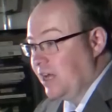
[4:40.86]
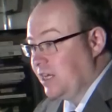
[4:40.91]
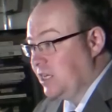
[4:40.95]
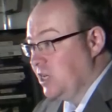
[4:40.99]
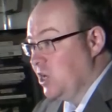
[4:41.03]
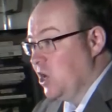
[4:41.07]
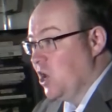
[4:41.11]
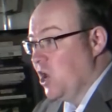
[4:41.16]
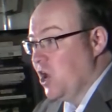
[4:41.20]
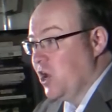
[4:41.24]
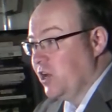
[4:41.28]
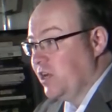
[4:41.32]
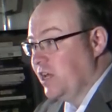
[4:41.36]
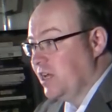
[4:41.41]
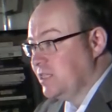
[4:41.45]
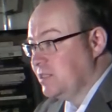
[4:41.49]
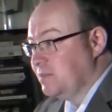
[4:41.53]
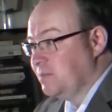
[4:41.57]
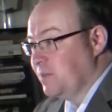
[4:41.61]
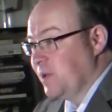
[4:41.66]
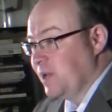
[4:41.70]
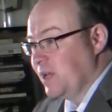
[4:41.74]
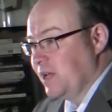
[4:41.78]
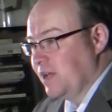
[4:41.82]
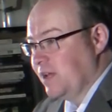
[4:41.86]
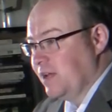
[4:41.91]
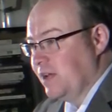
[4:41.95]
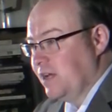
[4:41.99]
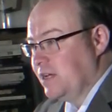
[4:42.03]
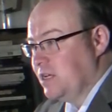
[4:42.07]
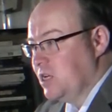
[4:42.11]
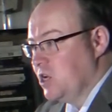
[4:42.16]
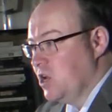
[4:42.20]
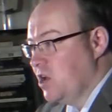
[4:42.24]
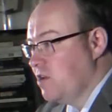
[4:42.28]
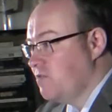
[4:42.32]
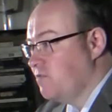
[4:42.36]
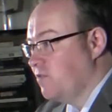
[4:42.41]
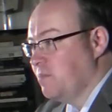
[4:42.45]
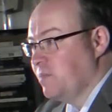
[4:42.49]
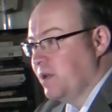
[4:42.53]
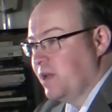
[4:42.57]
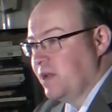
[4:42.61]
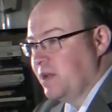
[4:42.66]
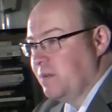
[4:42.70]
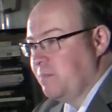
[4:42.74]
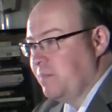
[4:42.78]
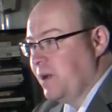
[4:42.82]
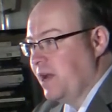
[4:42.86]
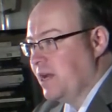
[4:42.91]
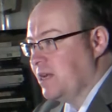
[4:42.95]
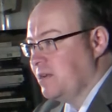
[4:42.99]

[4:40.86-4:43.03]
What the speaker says: learned from being a battle